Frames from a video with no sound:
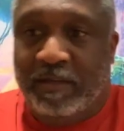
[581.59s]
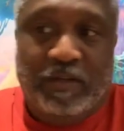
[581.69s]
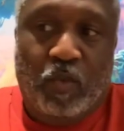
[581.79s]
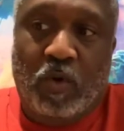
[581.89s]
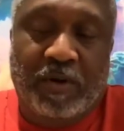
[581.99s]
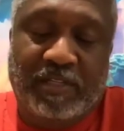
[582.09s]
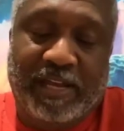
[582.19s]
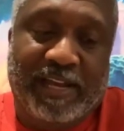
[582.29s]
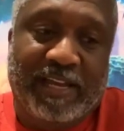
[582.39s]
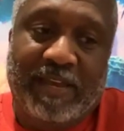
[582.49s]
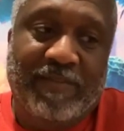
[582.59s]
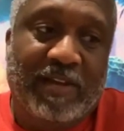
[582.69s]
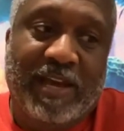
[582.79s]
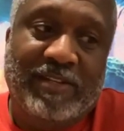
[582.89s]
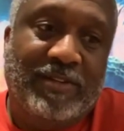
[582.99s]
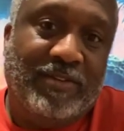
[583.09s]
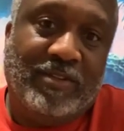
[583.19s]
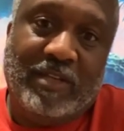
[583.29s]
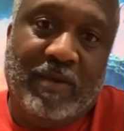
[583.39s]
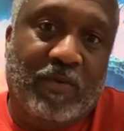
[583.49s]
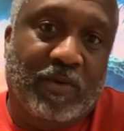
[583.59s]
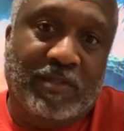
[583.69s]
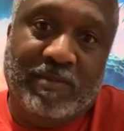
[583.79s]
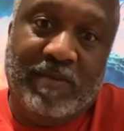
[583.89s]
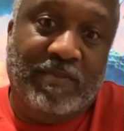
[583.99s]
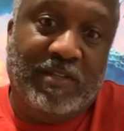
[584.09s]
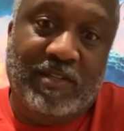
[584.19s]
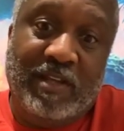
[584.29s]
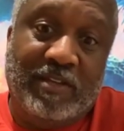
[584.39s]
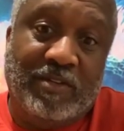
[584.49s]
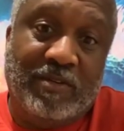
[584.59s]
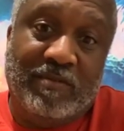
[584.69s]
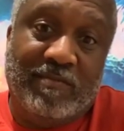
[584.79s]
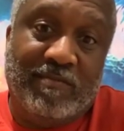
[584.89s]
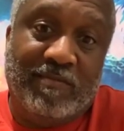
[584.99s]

the warnings like I gave you last year is the same warnings I'm giving to you next year.